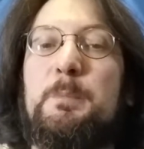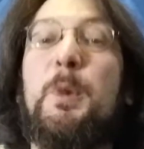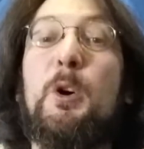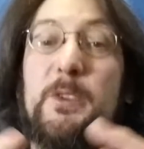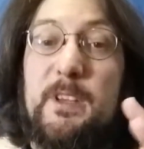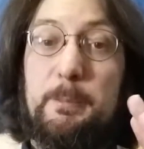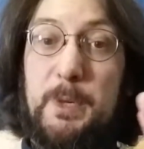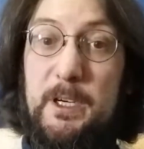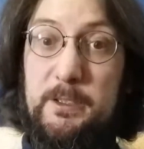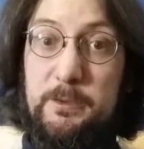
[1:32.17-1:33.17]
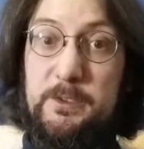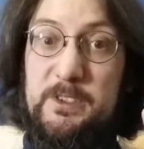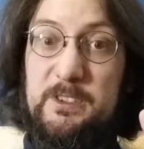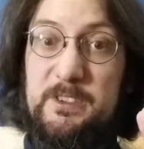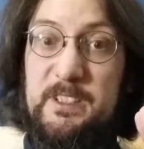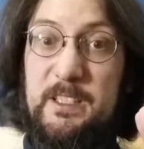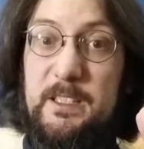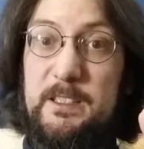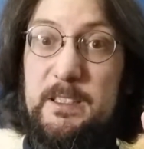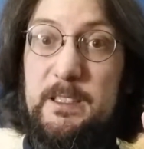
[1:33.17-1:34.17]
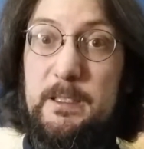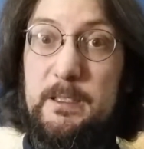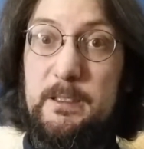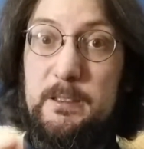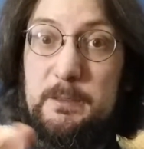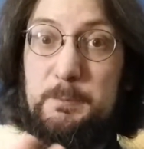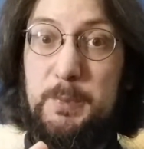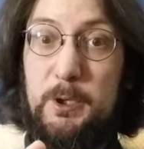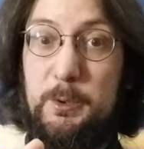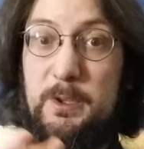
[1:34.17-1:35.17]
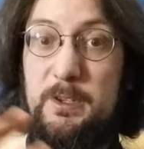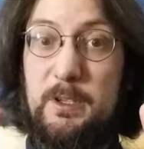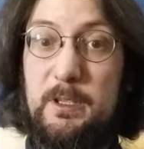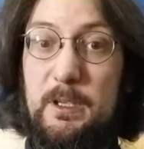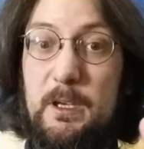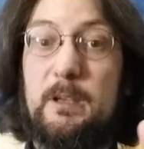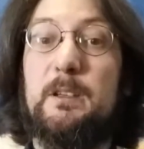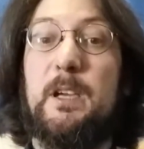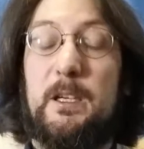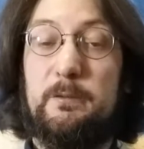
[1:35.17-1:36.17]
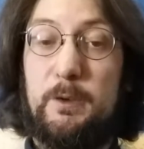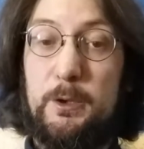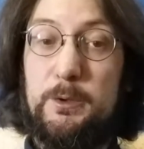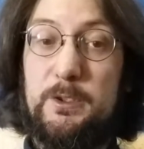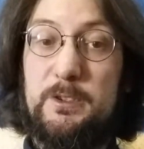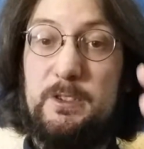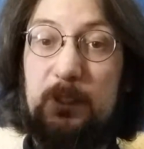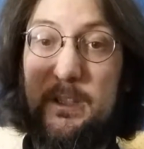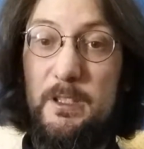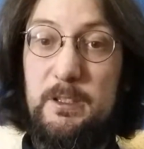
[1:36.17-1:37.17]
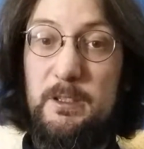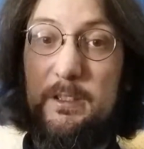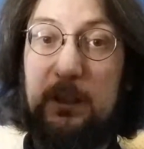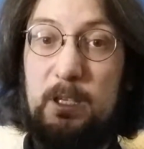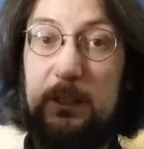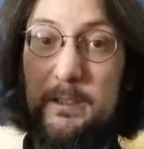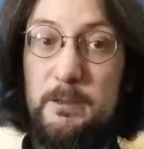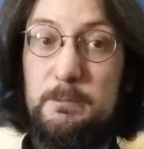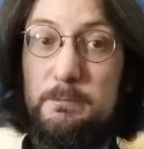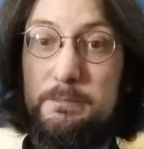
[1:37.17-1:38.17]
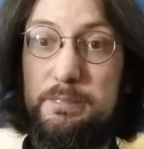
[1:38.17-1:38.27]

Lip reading: both are part of the society and both can vote and can